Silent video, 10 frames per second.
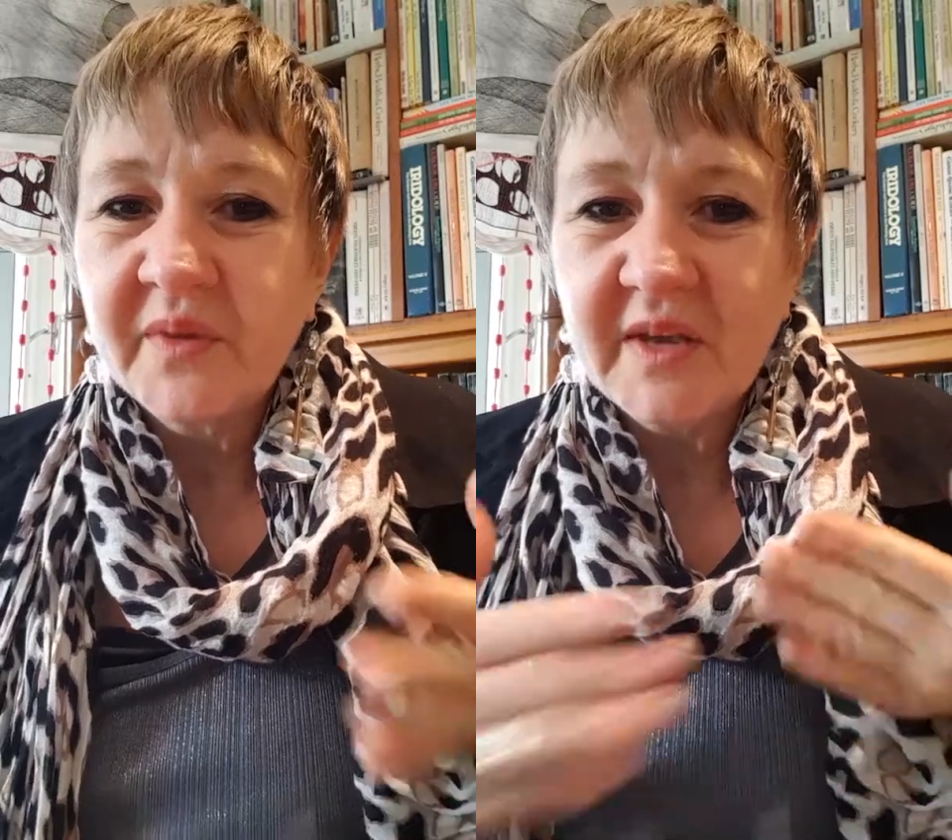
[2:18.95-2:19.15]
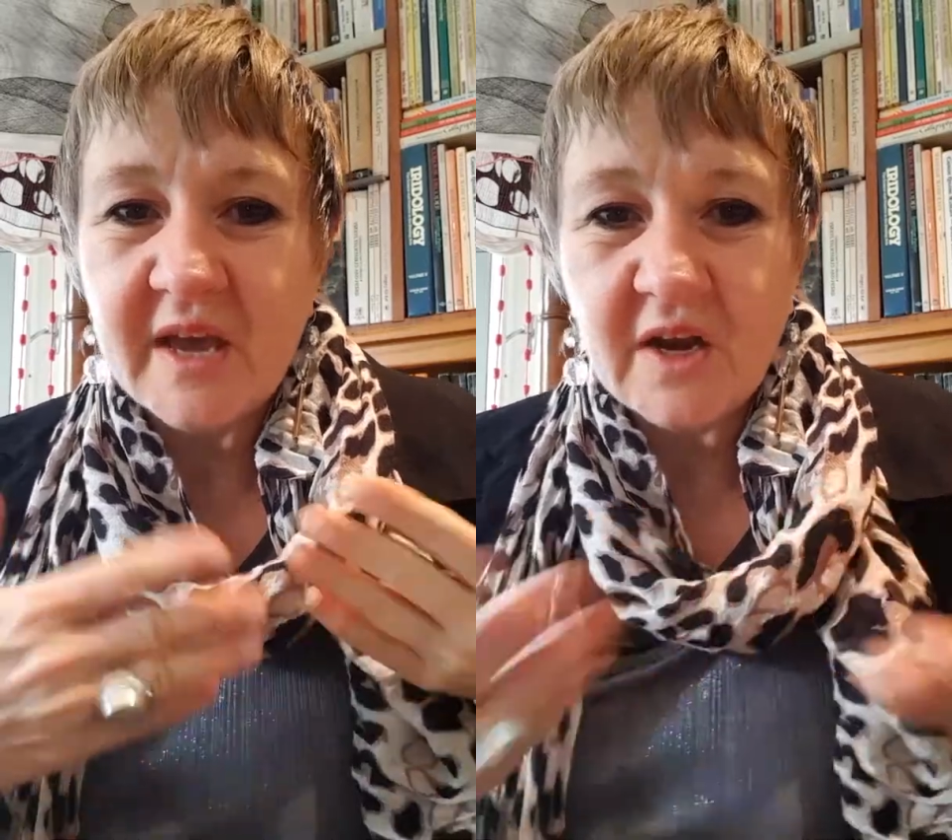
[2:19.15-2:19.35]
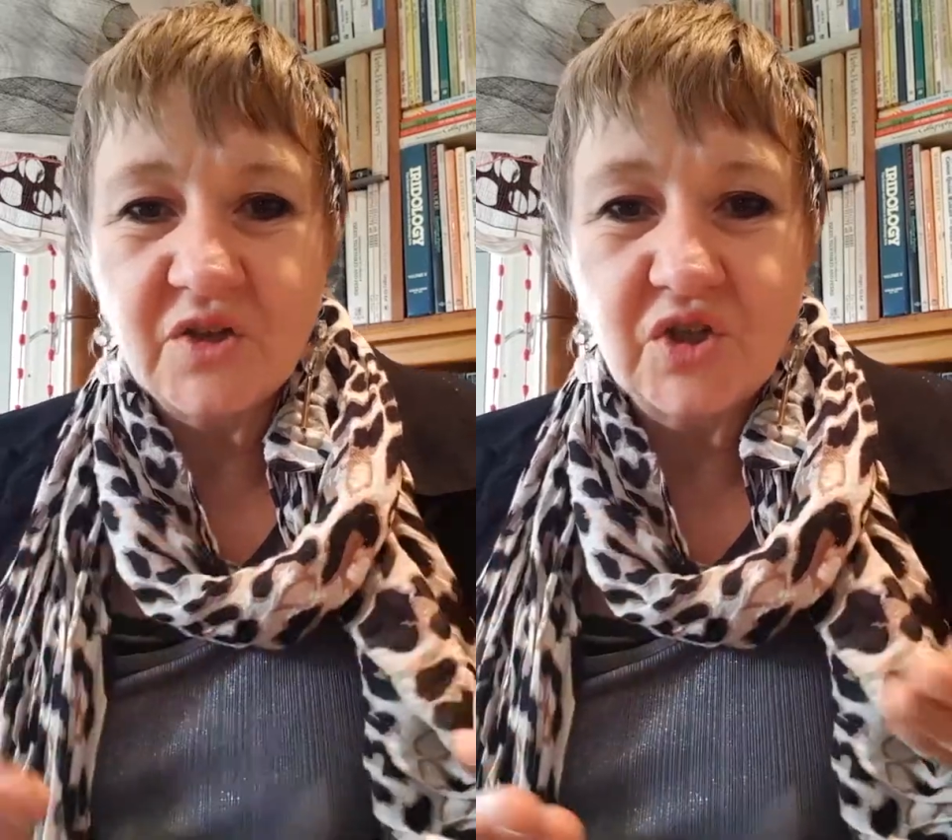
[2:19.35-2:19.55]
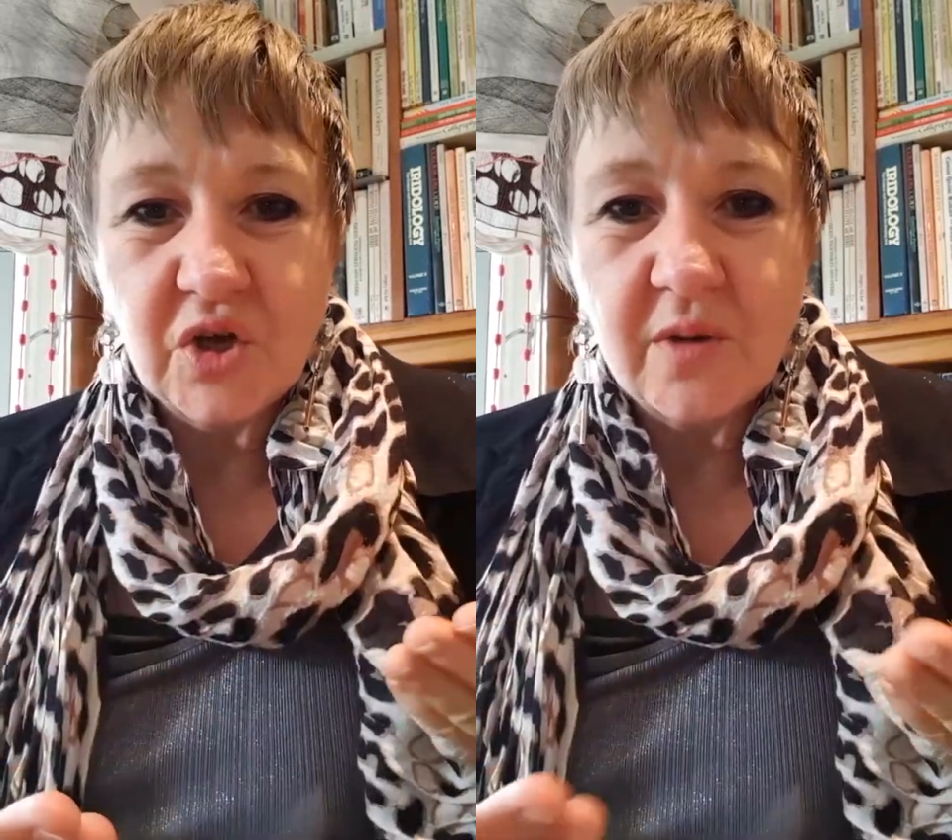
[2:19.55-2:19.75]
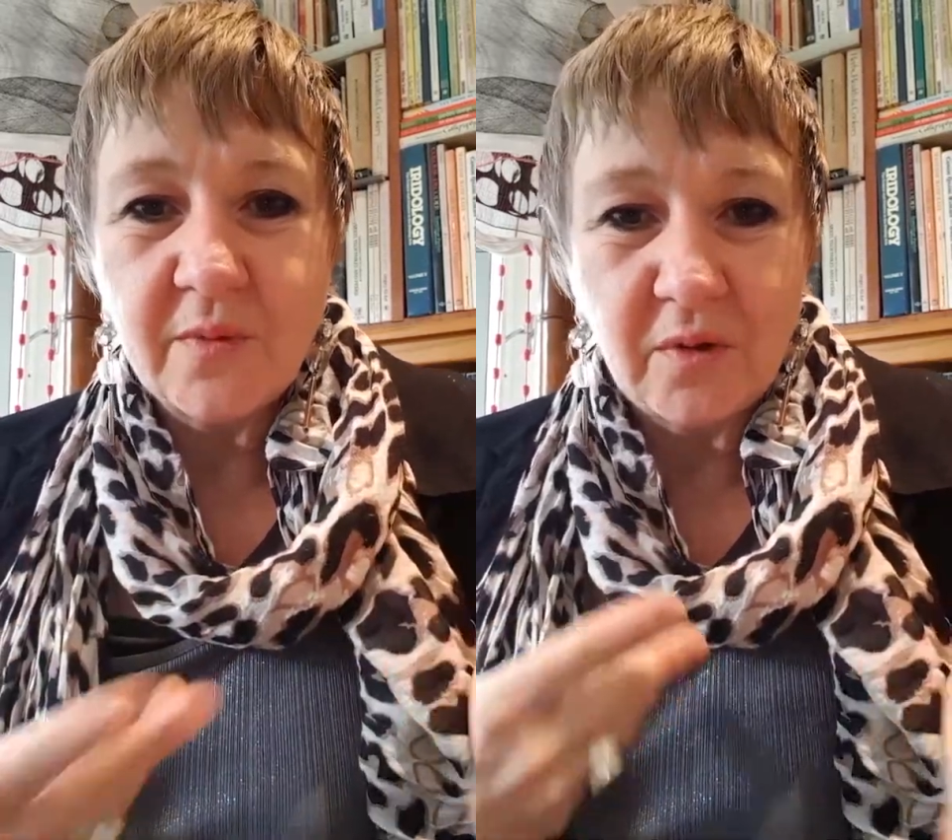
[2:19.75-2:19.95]
get a
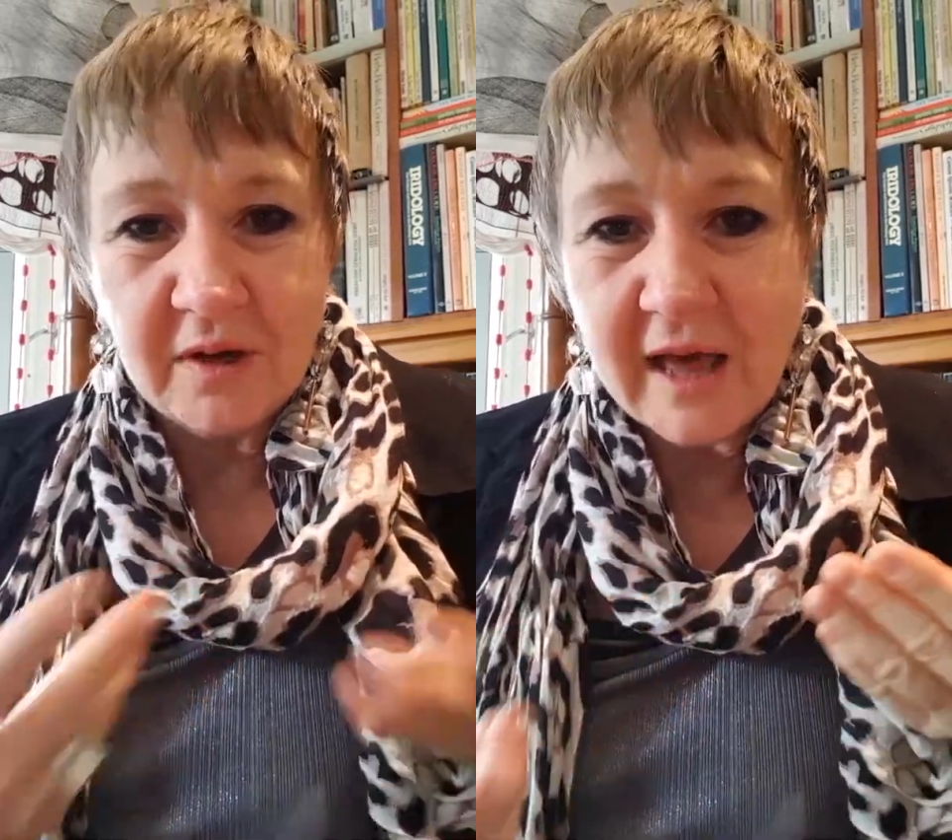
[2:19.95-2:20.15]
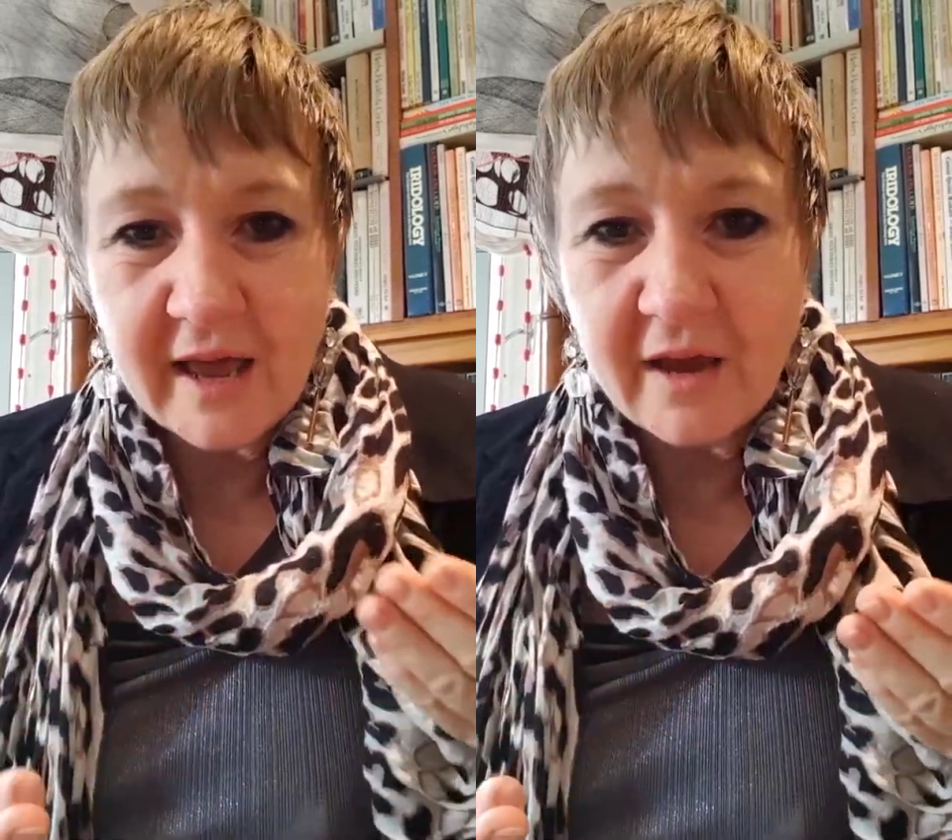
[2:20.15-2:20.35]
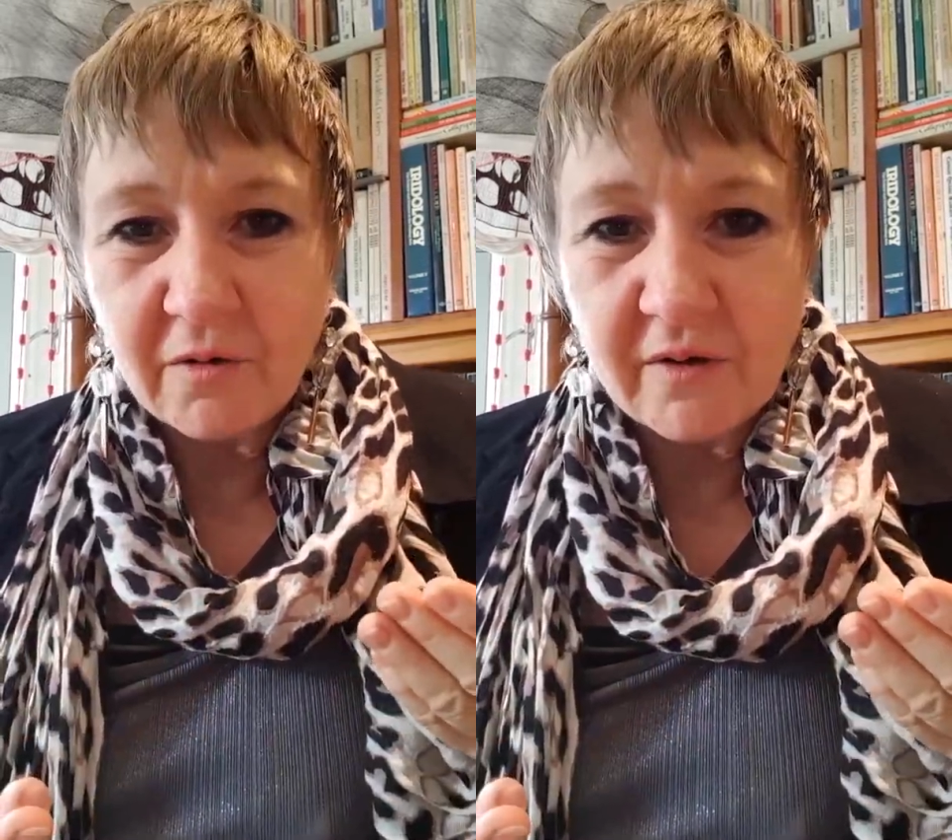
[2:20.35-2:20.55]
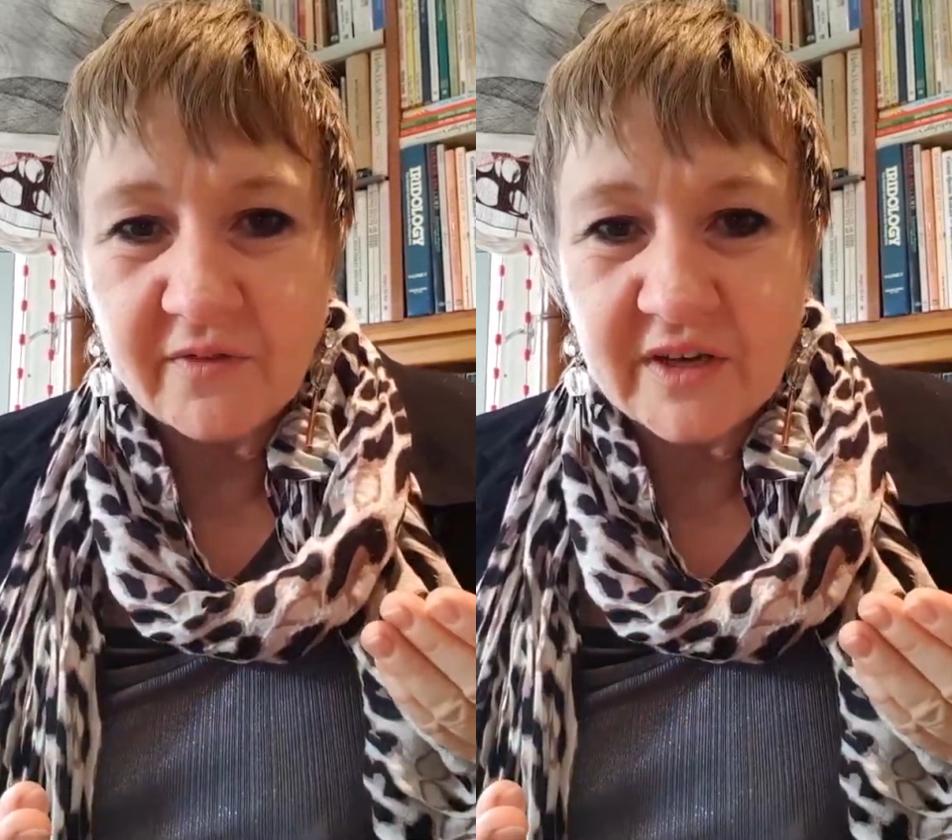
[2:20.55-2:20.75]
dermal layer of